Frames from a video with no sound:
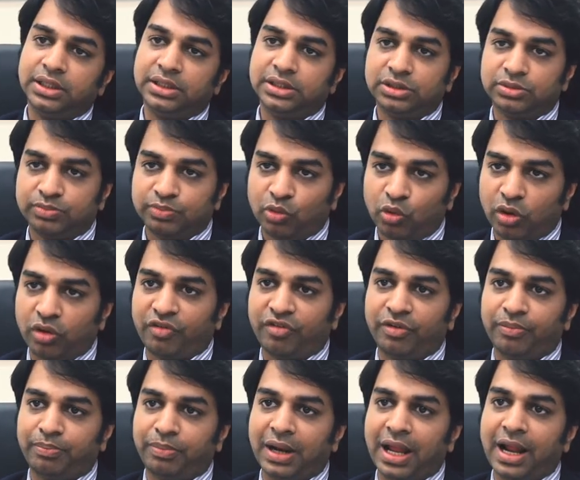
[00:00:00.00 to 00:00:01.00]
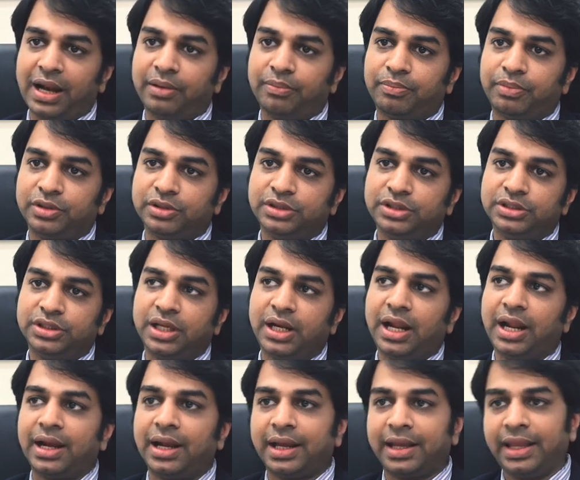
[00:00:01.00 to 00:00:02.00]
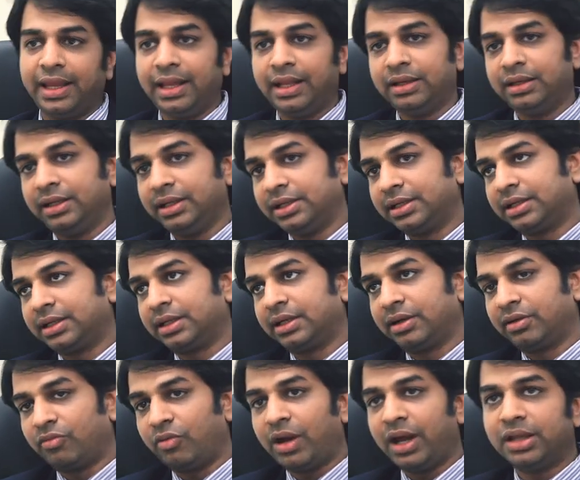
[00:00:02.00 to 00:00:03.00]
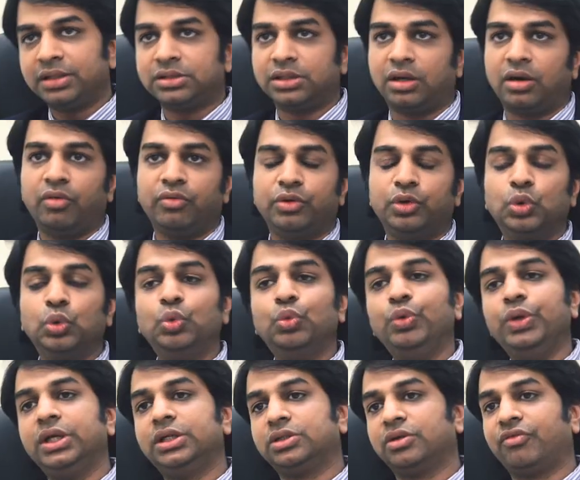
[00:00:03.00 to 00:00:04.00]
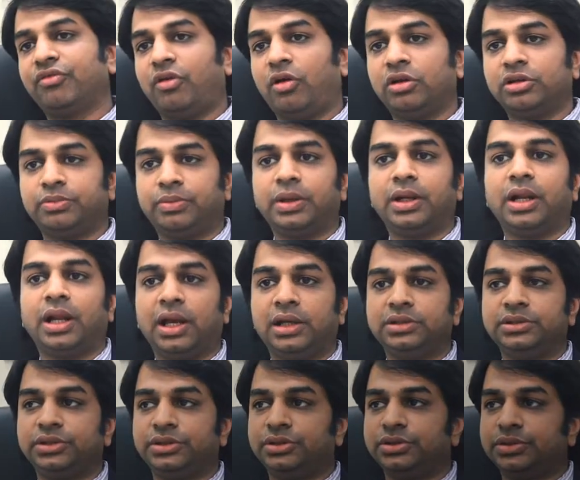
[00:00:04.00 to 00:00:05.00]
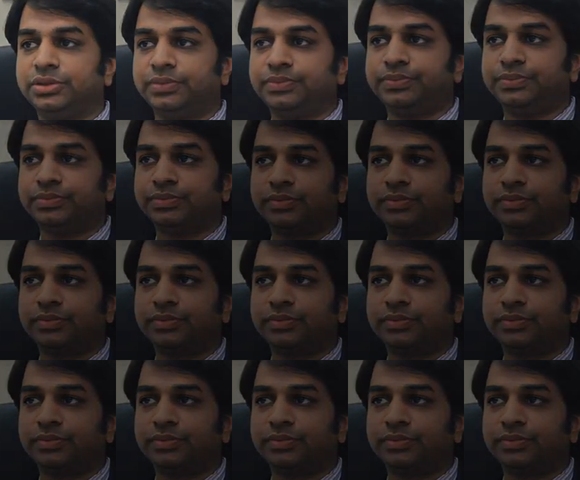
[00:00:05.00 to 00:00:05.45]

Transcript: it is more of a planned procedure, and again it requires around 2 weeks of hospitalization.